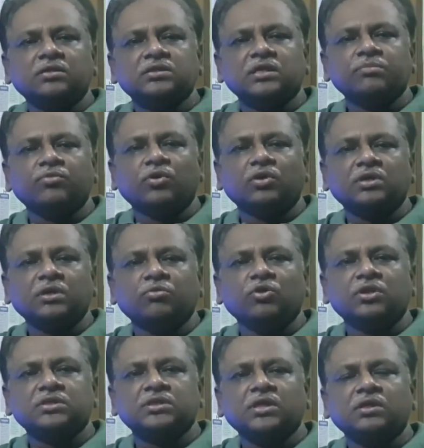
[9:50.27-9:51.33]
simple
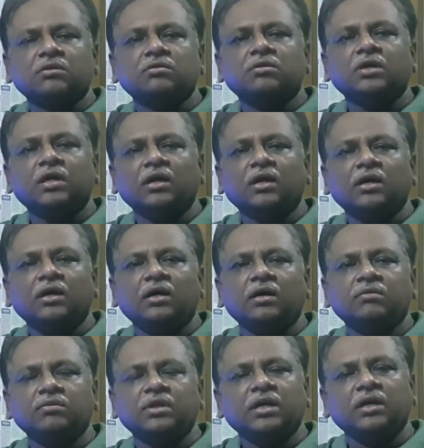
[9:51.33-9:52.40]
tabulation,
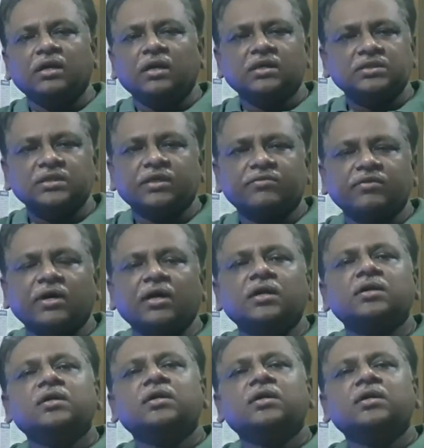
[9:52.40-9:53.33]
etc.